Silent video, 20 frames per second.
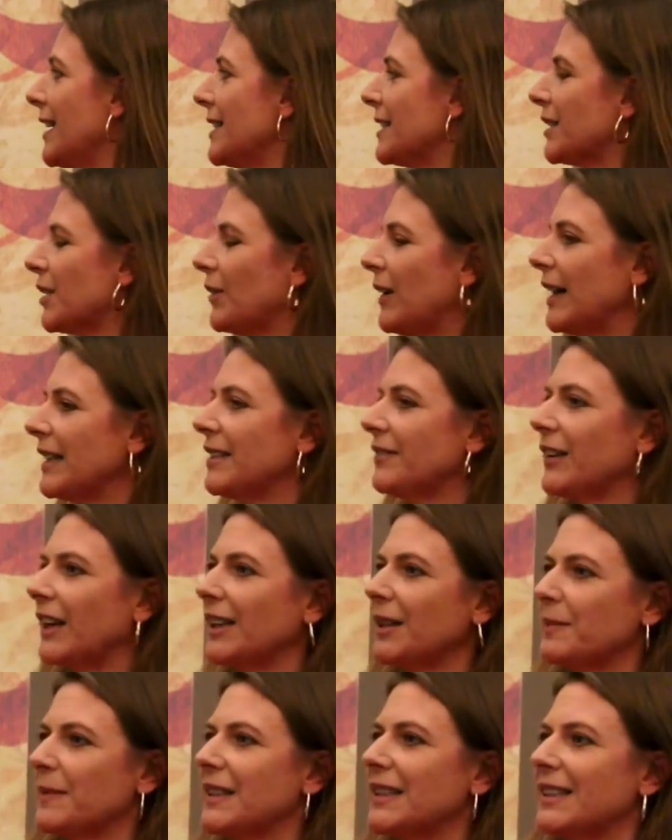So I
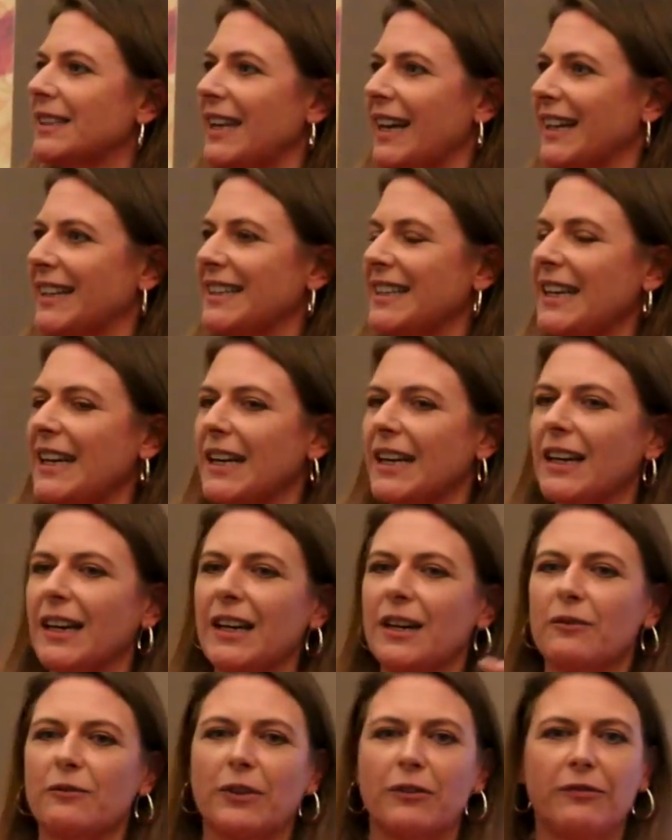developed this technique
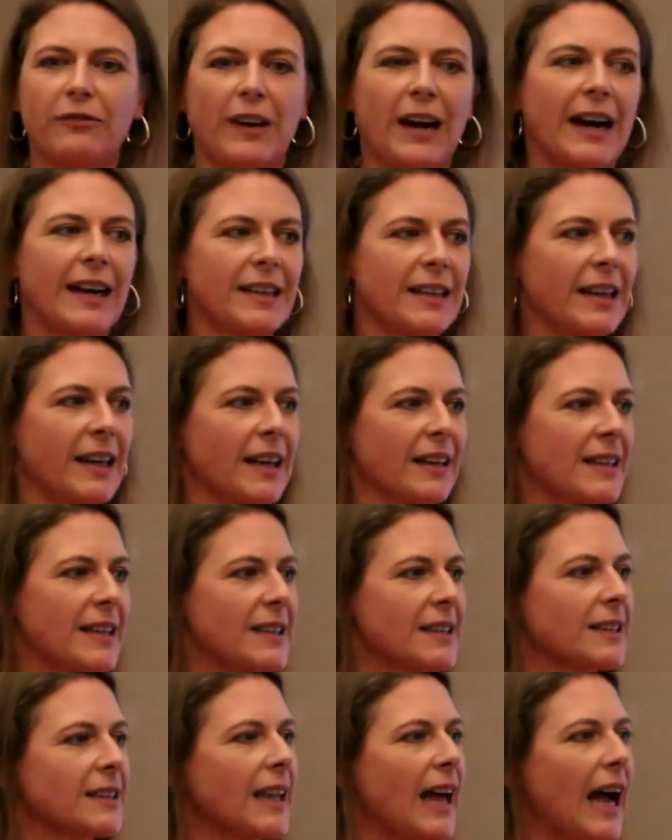for finding
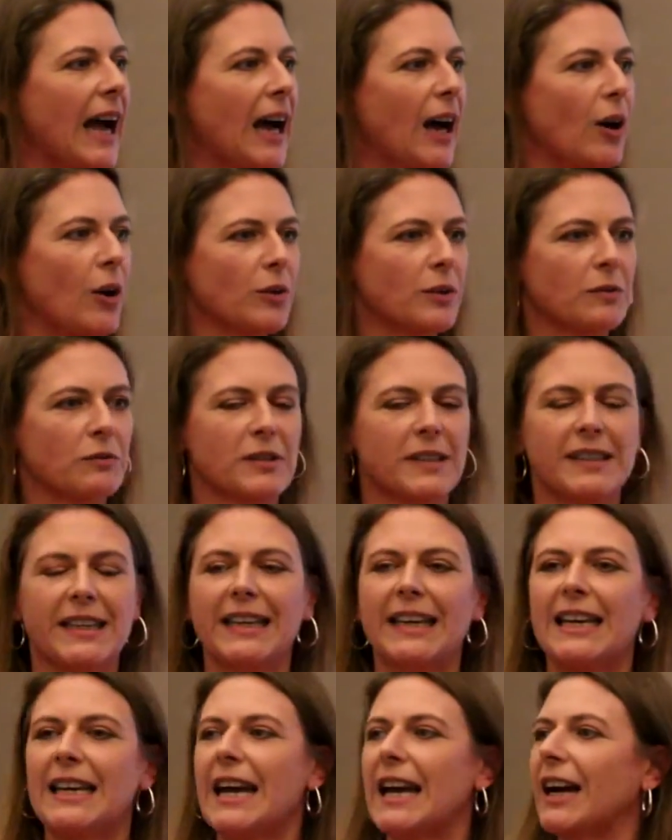these loud,
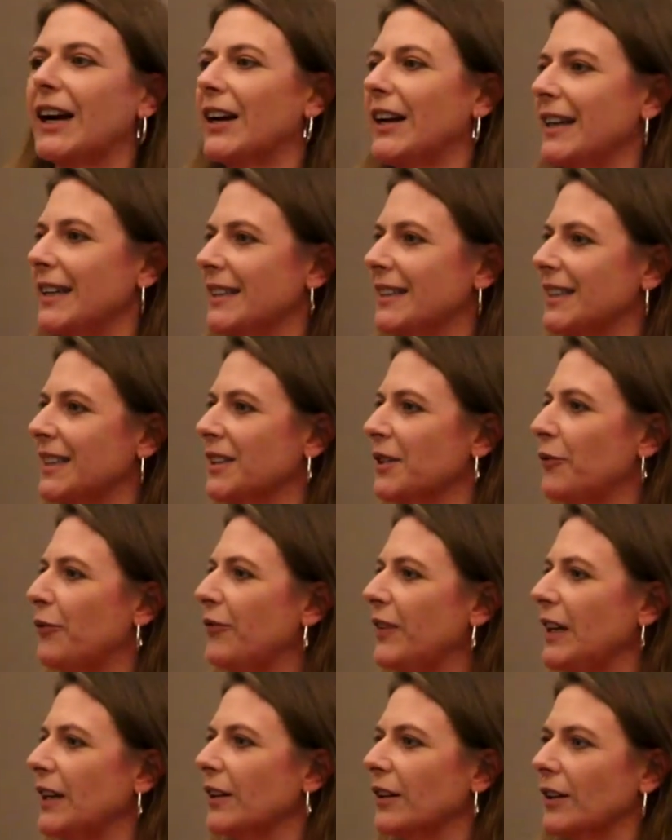sticky areas in the
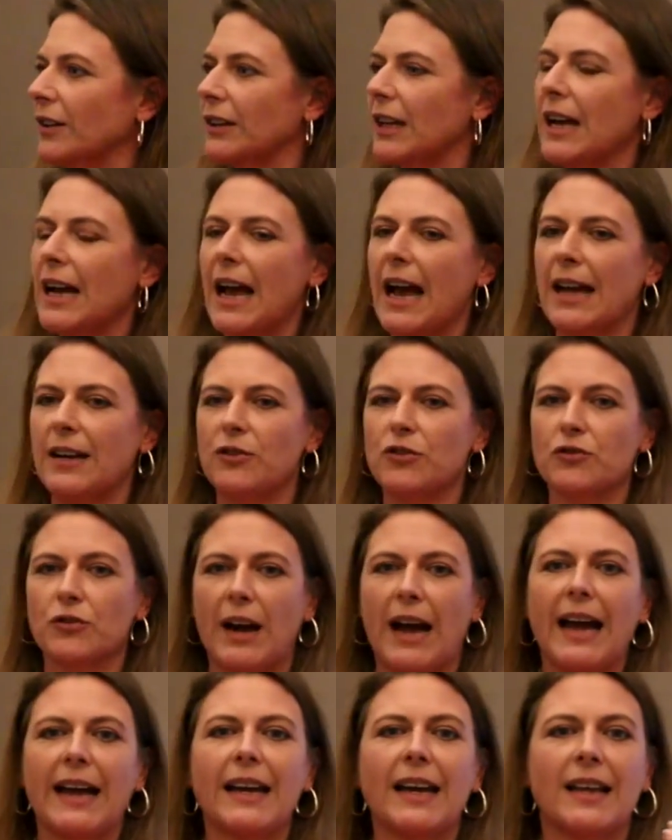field and
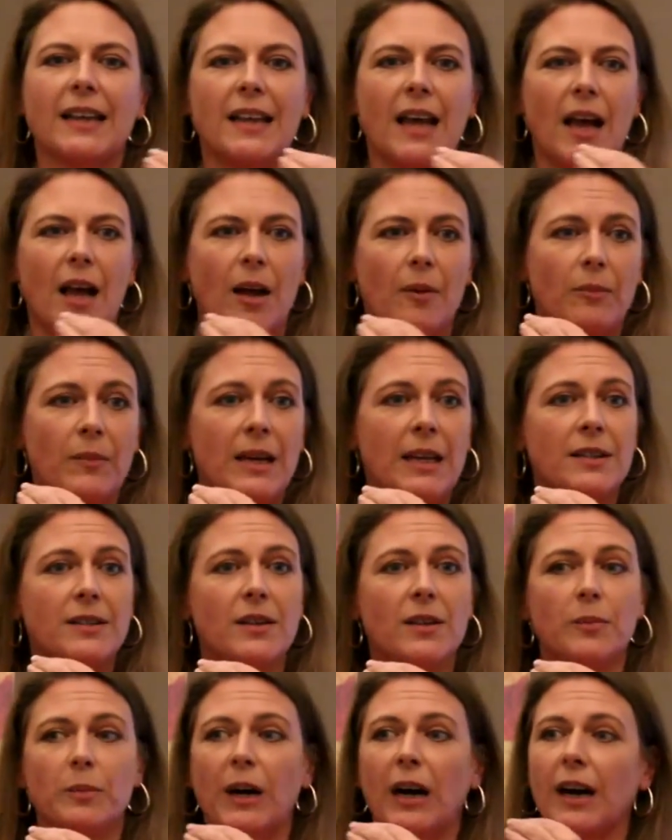dragging them
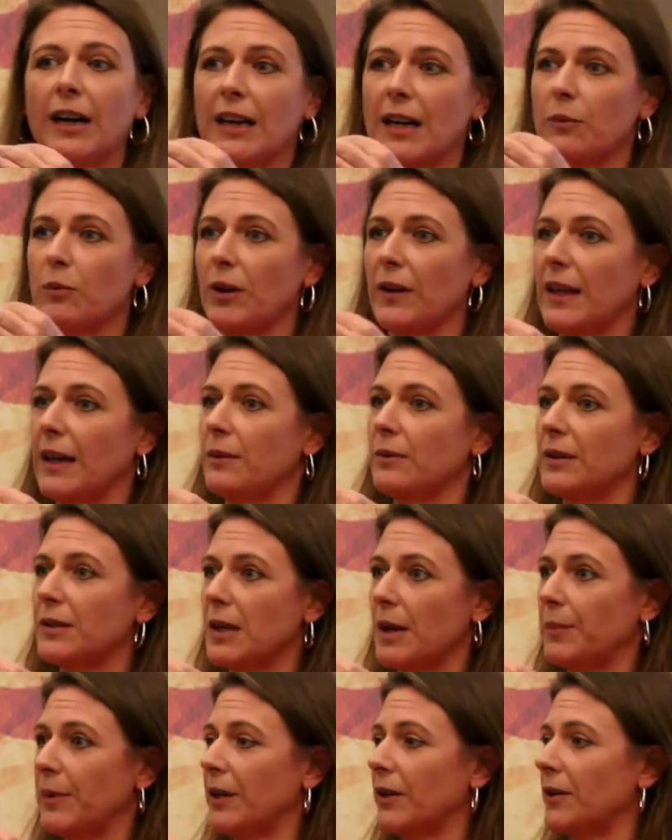into the body where they would
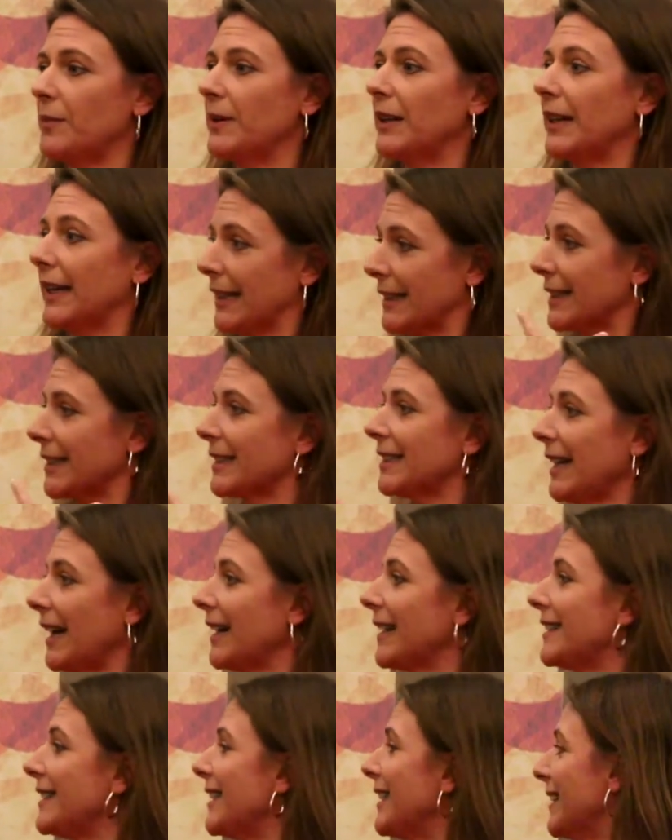appear to be like
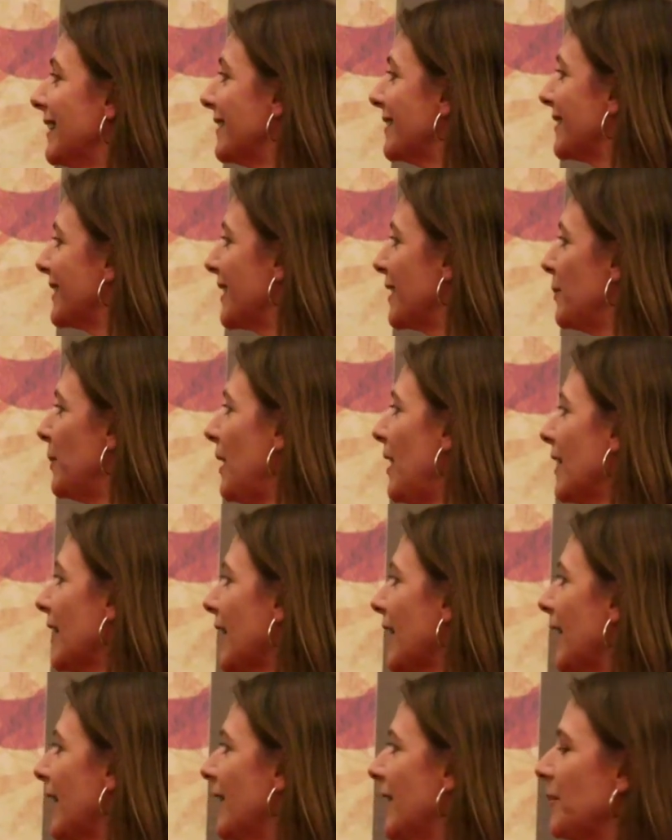sucked in to the body.
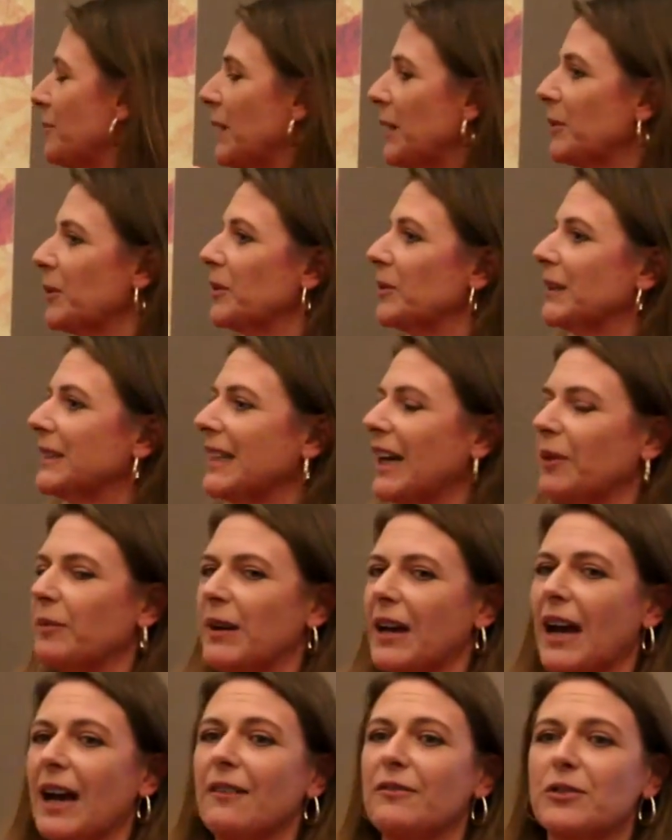And then people would tell
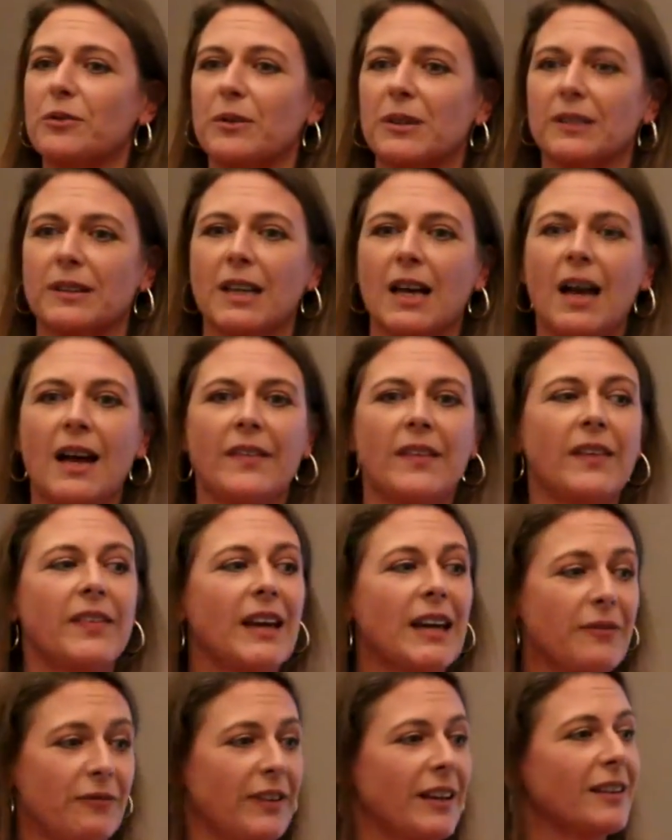me afterwards that
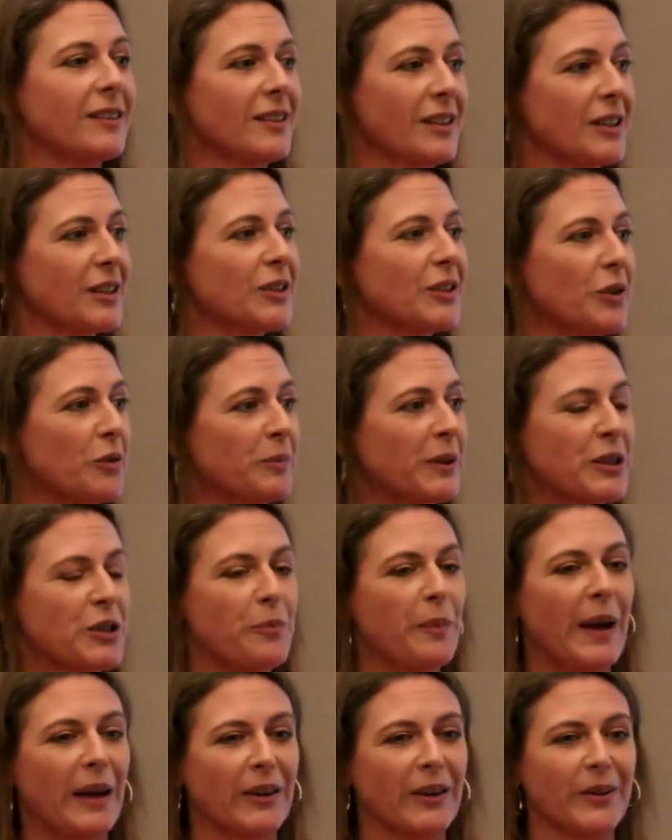they felt so
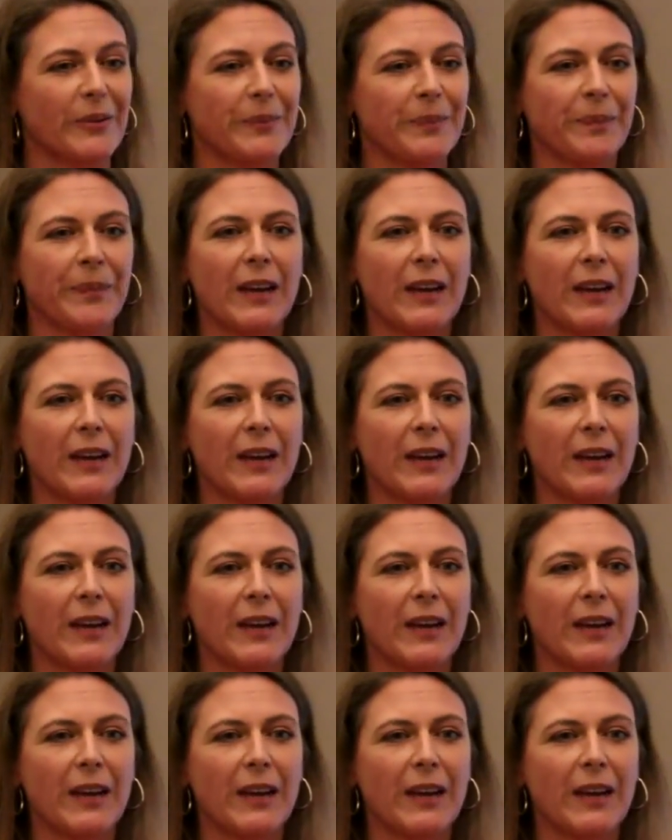much better.